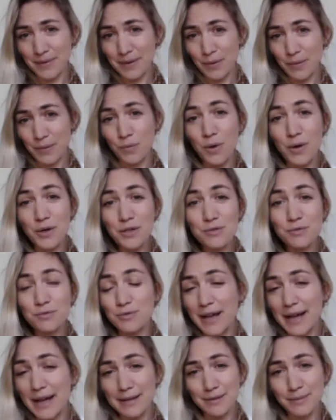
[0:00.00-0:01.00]
What
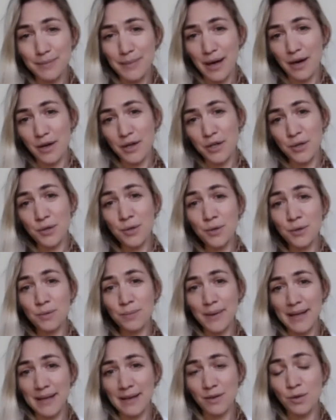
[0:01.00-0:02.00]
realm are you
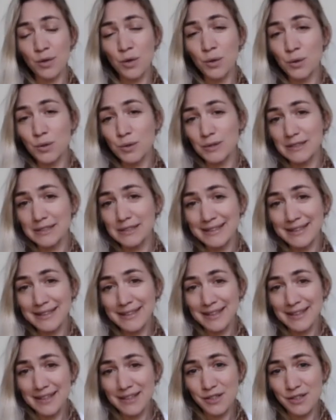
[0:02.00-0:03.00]
being called
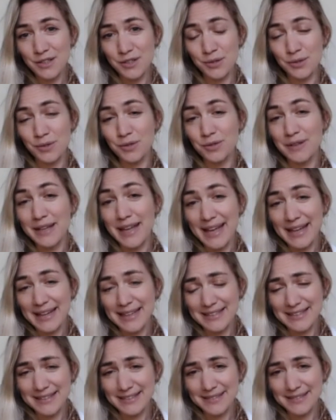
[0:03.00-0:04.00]
to
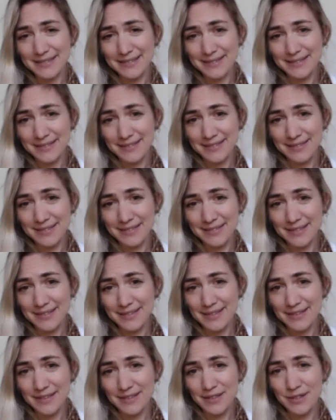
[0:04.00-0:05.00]
create,
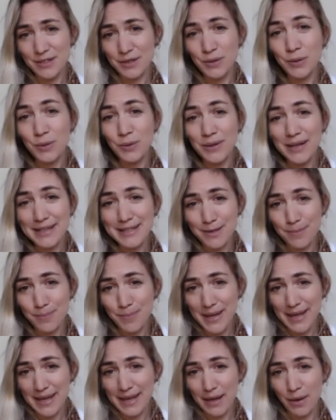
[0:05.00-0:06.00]
to call into
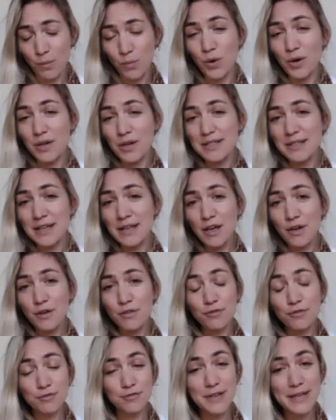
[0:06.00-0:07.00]
being? What
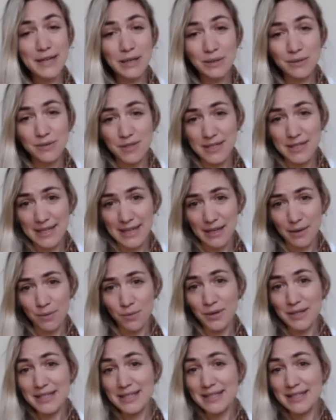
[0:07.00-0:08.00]
frequency,
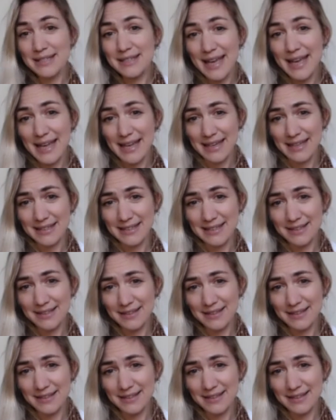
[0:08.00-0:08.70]
what state